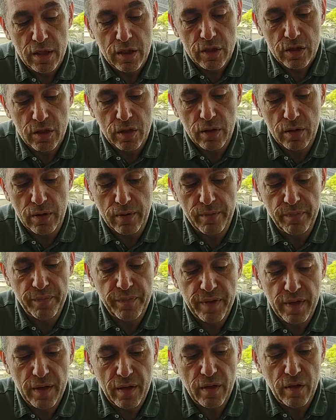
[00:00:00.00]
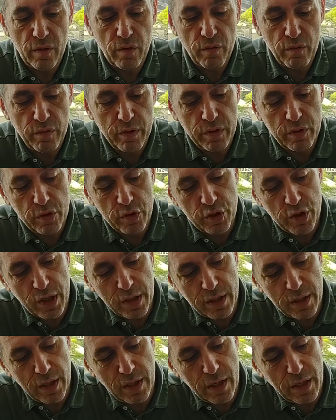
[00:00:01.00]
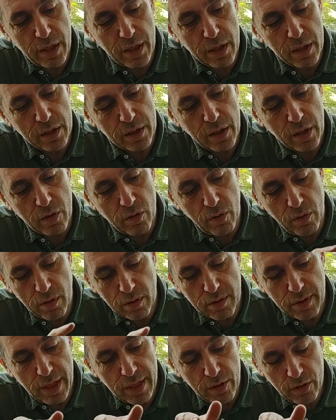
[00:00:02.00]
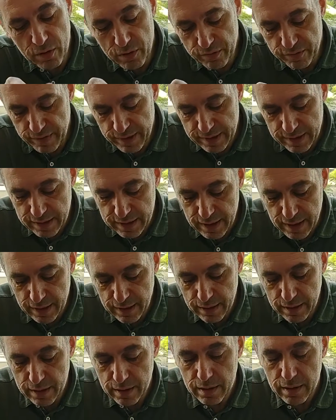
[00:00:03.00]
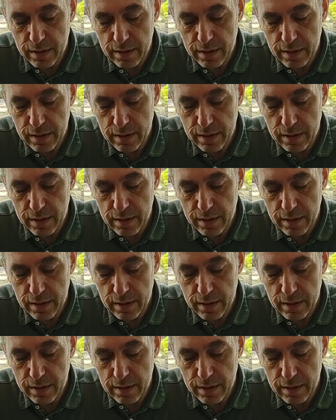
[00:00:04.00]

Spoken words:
so when you shut the cold line off, let's say,